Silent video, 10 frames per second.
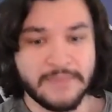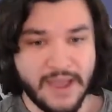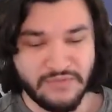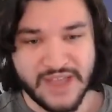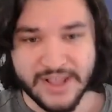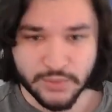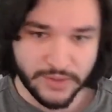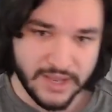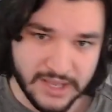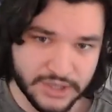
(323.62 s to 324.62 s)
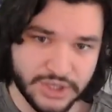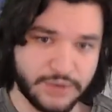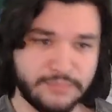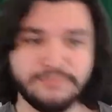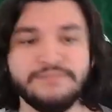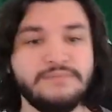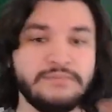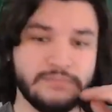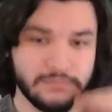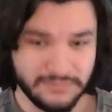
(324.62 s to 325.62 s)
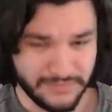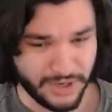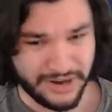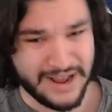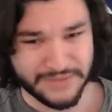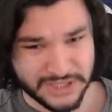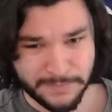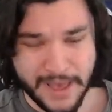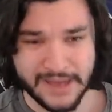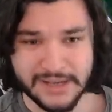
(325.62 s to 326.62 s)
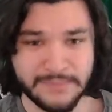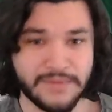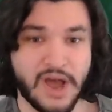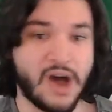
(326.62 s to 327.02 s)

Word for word: And that's where they get you. You're gonna have to spend 100,